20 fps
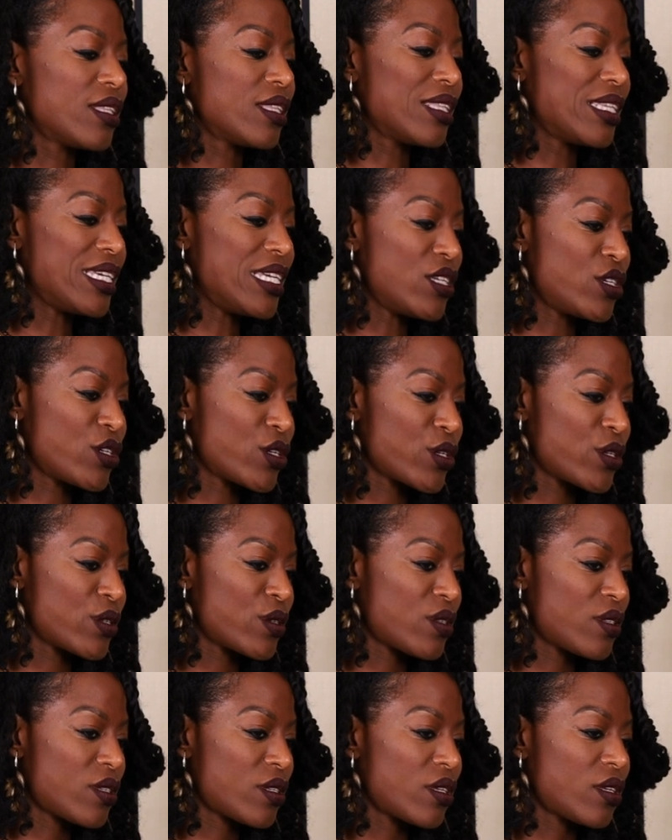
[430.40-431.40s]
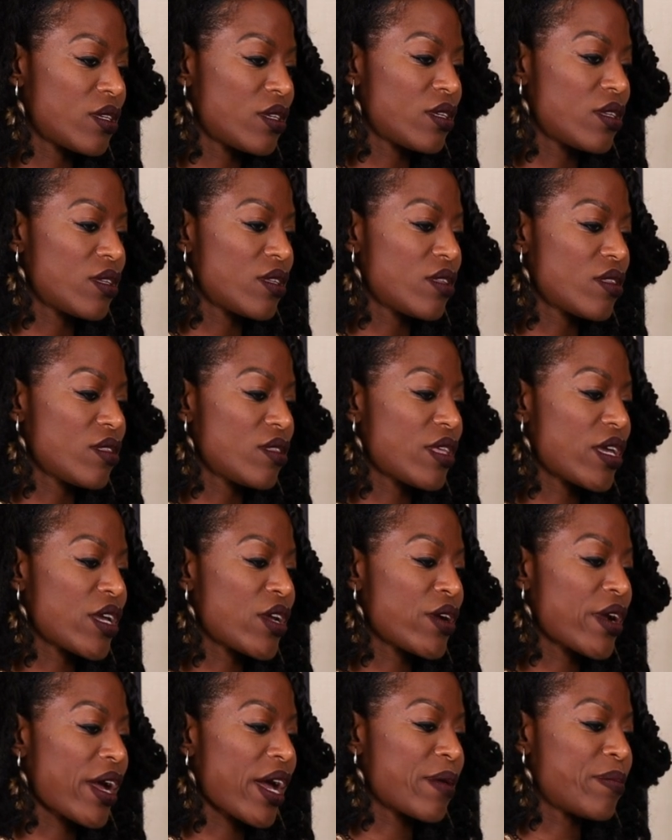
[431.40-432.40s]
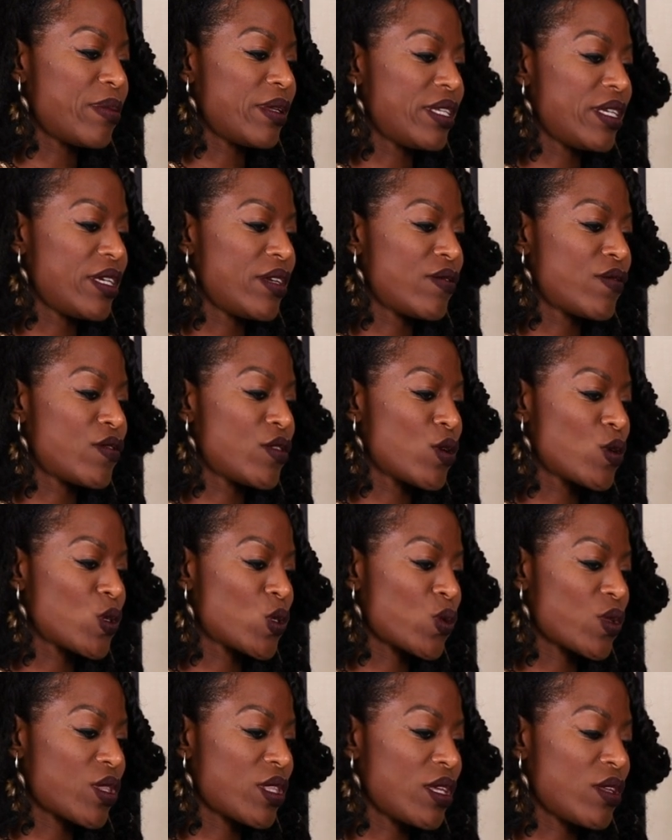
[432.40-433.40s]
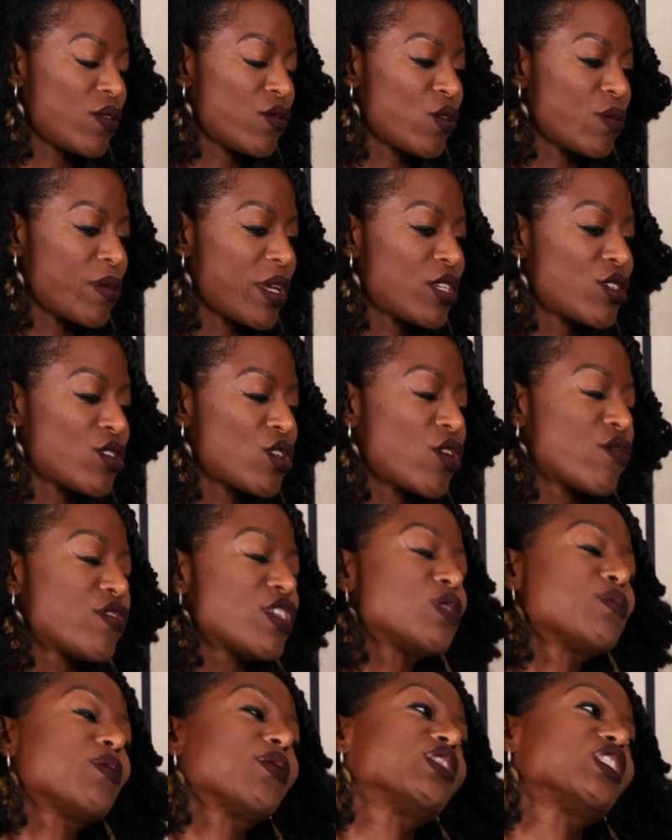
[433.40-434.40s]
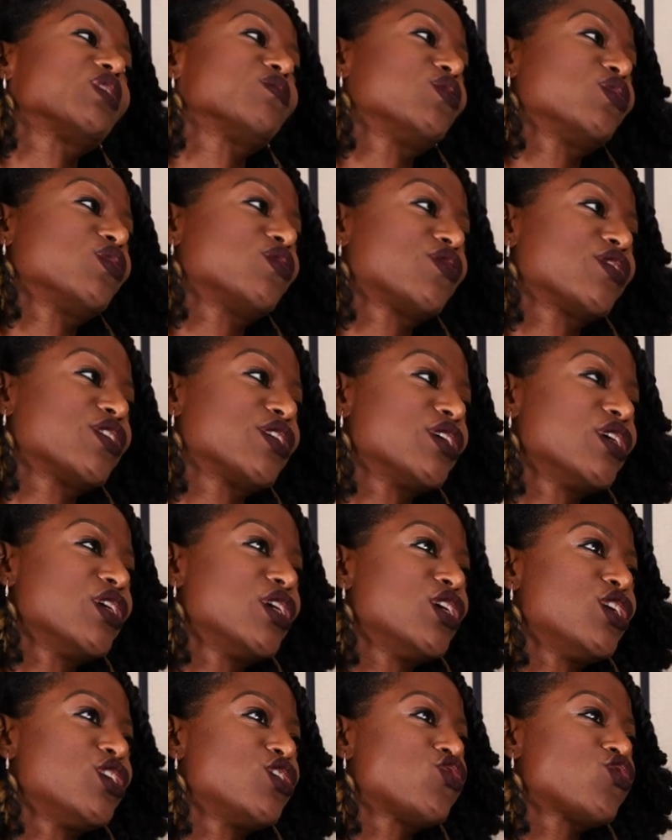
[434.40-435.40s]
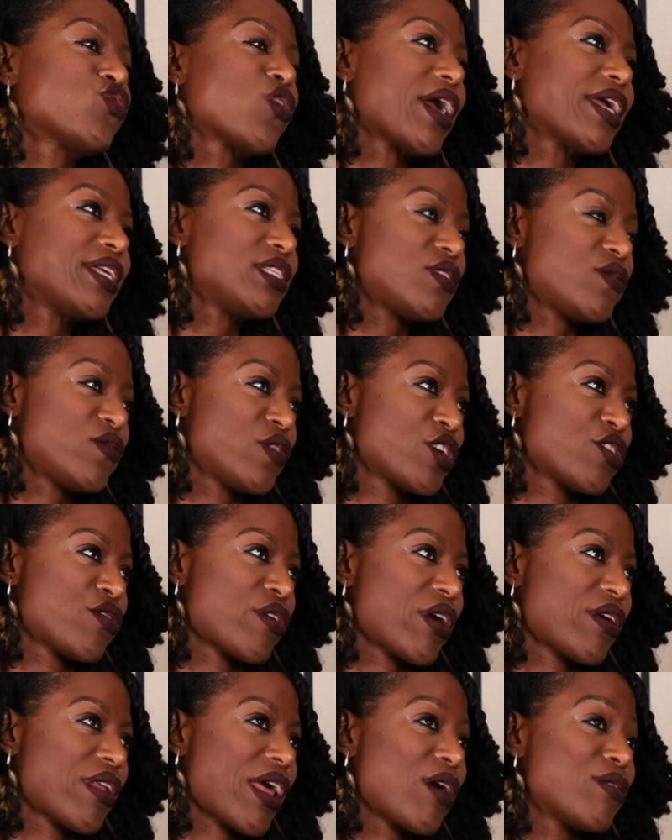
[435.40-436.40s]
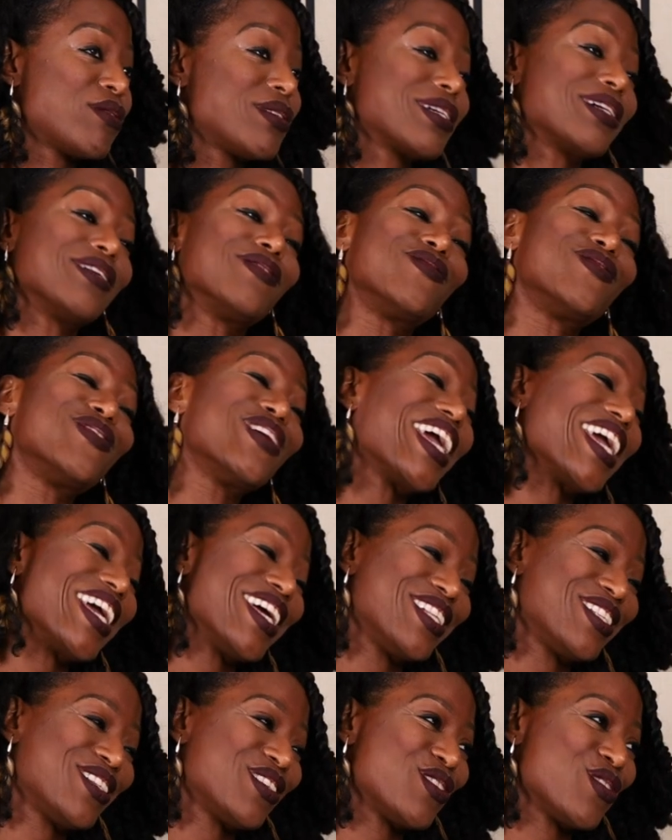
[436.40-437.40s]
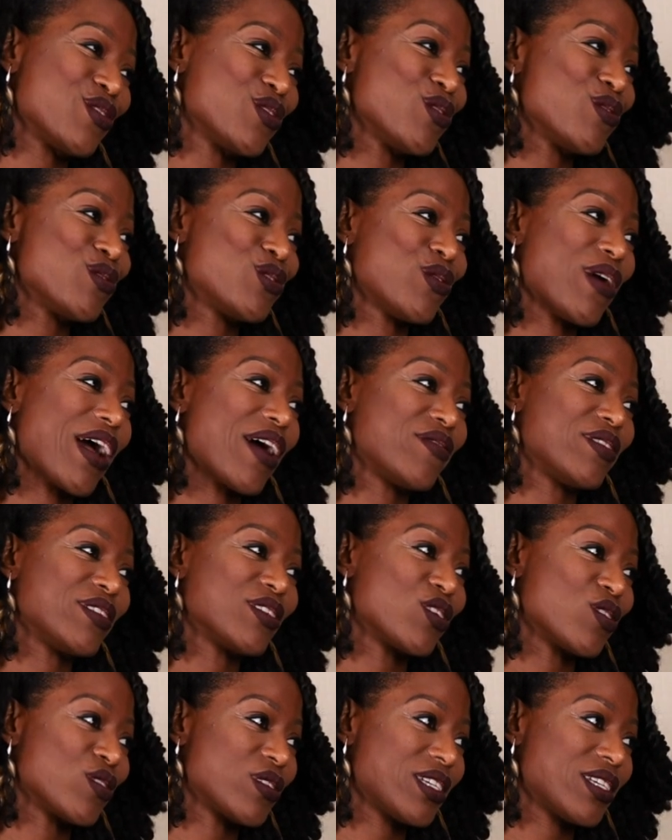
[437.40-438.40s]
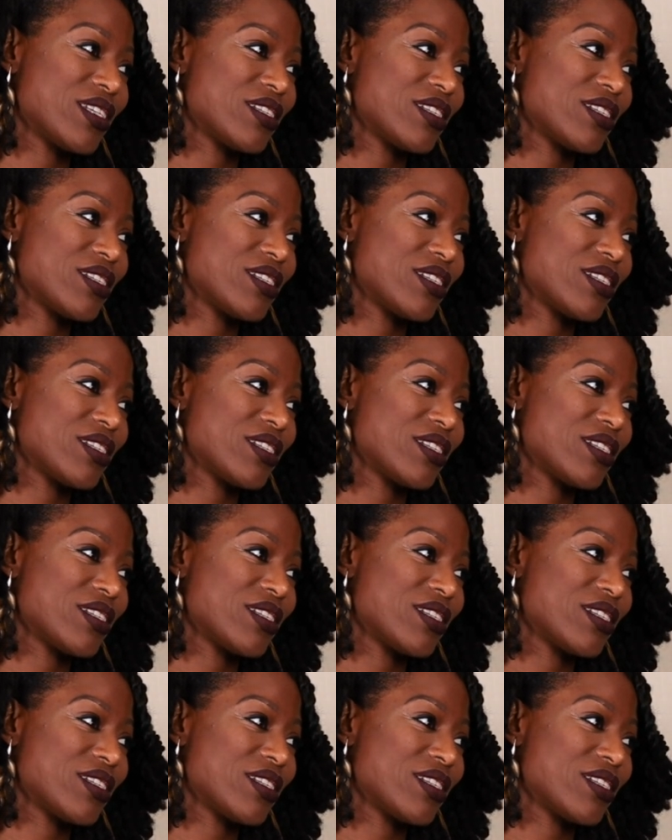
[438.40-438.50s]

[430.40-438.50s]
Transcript: leaders, there I believe those with the information are responsible for trying to figure out how to convey it to those who haven't got